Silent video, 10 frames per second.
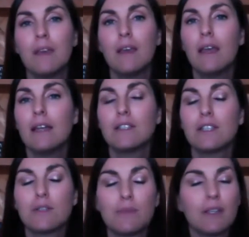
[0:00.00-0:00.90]
just
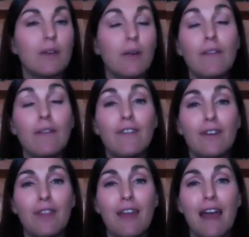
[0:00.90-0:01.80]
really grateful
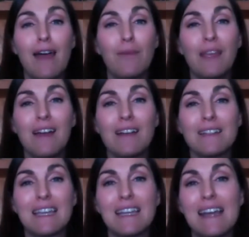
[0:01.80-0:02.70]
that we got to
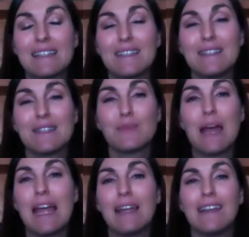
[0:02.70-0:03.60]
connect in this way,
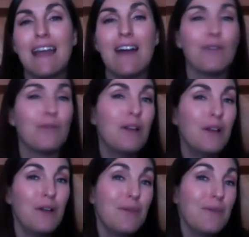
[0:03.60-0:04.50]
and now
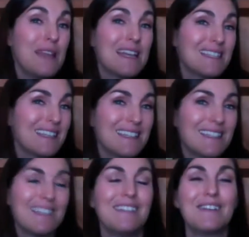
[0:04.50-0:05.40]
we get to
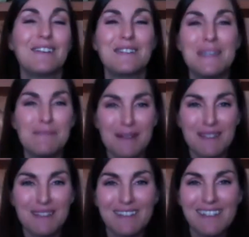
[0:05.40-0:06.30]
continue to go deeper, so
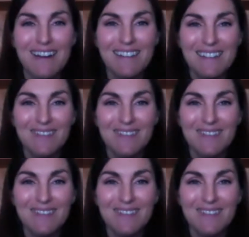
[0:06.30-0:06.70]
it's awesome.